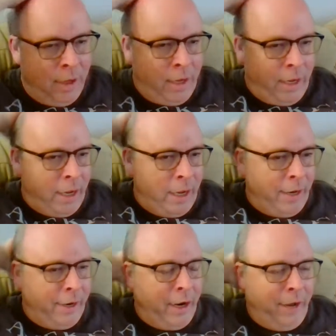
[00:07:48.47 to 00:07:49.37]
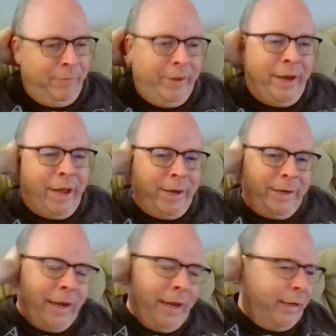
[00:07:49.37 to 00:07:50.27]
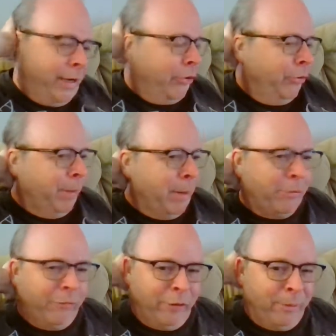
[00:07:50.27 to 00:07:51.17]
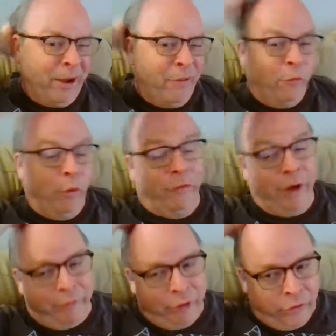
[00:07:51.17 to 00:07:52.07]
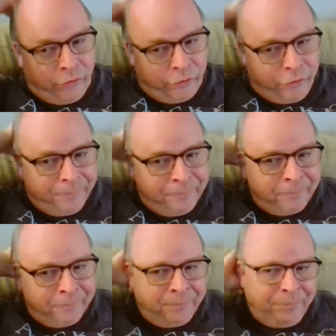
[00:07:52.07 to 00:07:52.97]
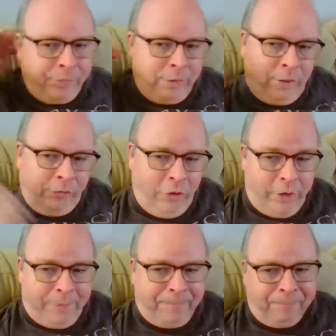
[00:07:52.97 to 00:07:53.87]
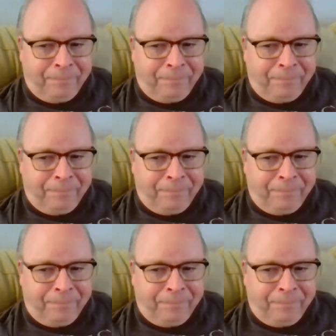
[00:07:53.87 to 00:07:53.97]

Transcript: And I've been on Diet Dr. Pepper for about 4 or 5 years. It's good.